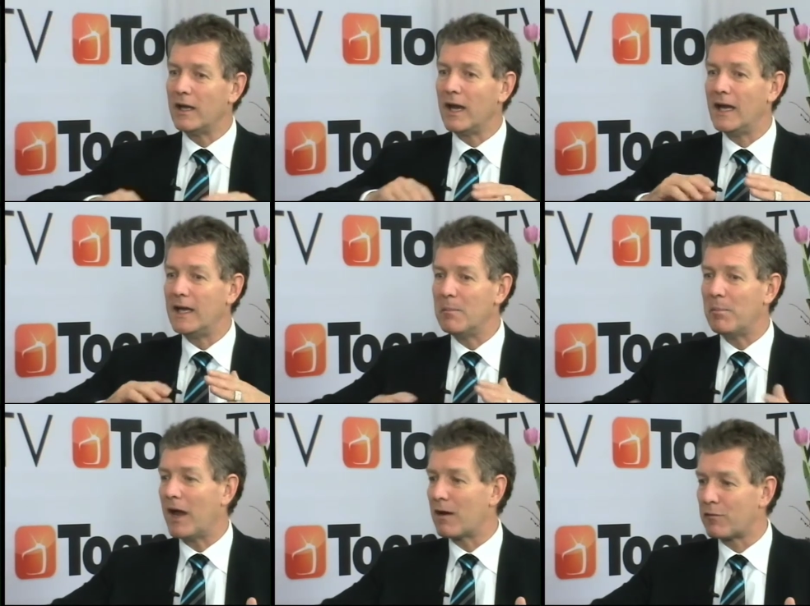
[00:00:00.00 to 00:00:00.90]
any
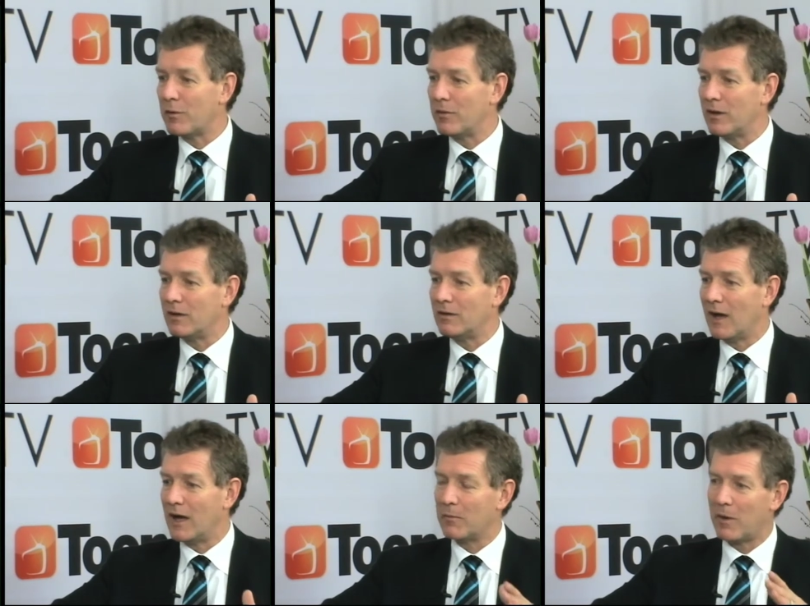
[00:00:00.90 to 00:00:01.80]
impact from the
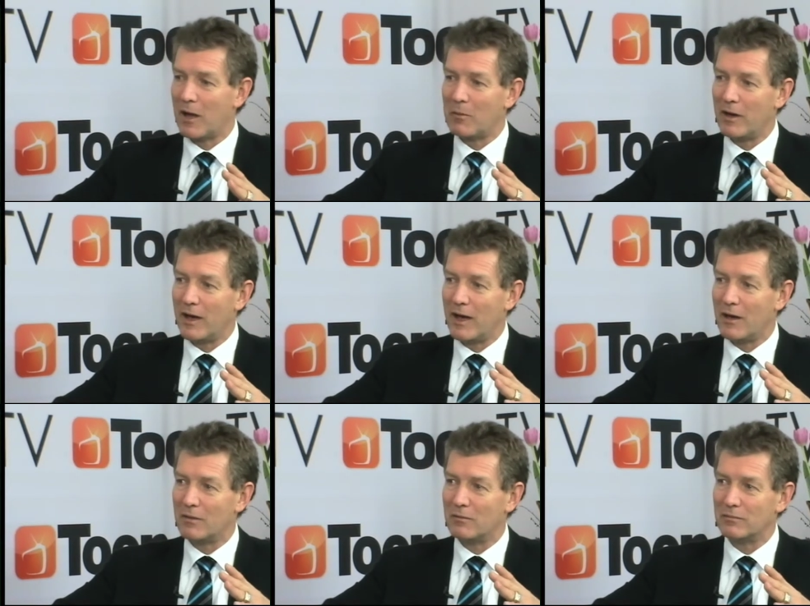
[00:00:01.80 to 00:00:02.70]
hung parliament
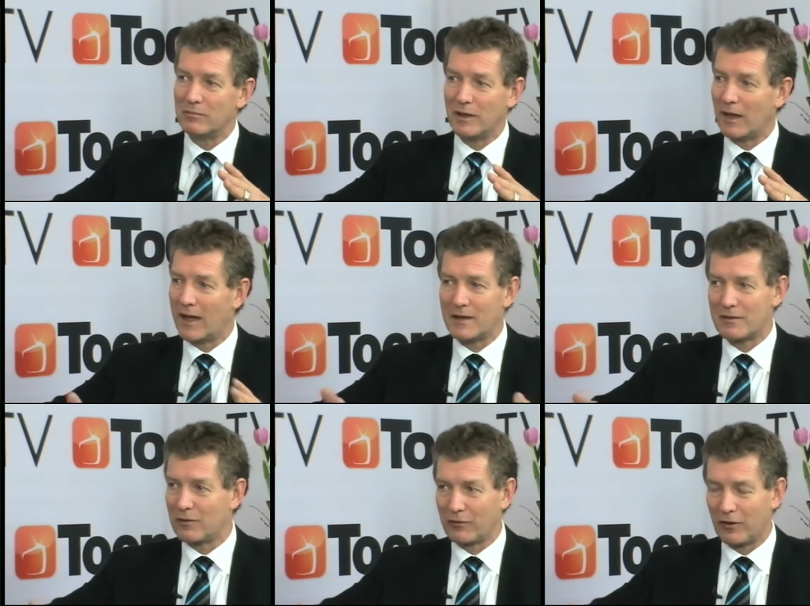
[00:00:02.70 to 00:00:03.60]
now?
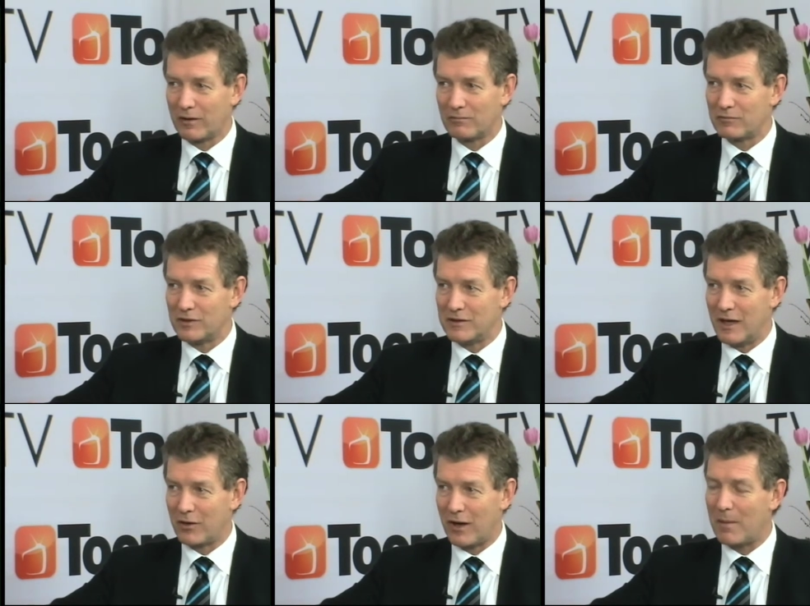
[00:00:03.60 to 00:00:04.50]
Gillard's looks like she's now
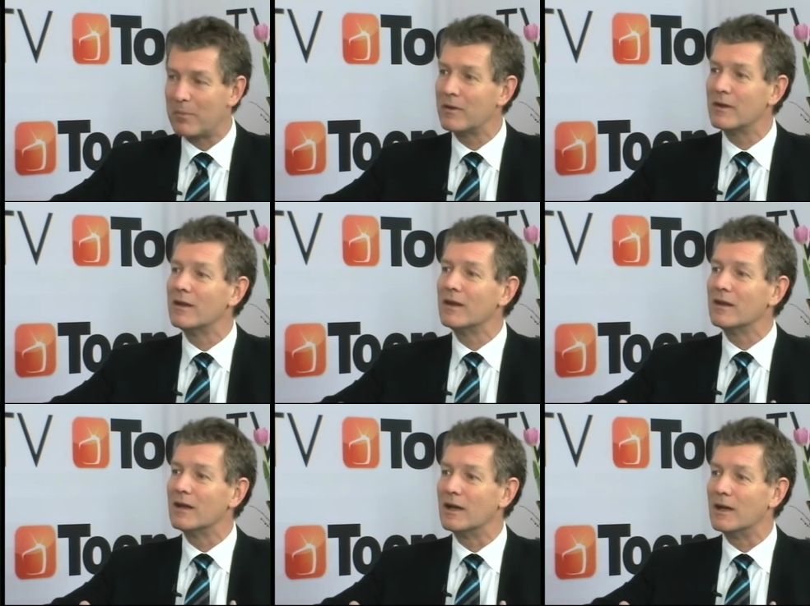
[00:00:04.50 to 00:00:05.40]
got up,
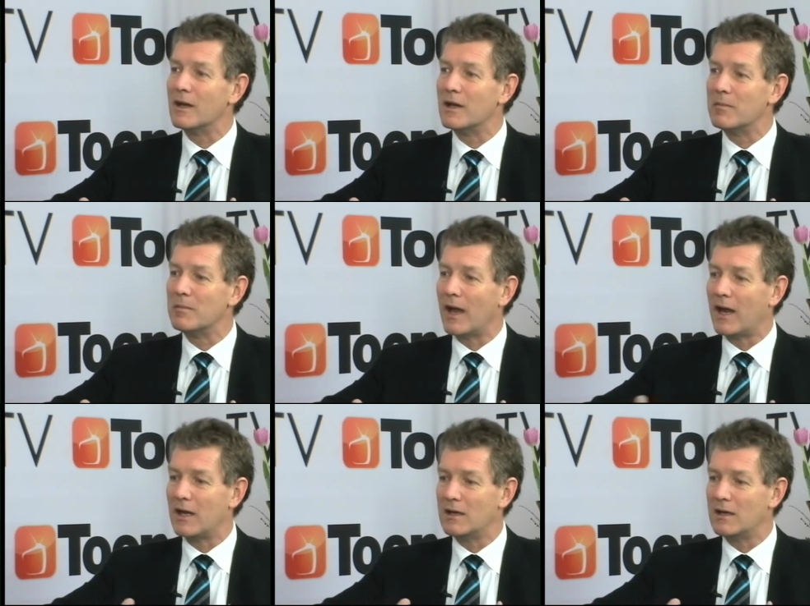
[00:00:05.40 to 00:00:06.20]
um, and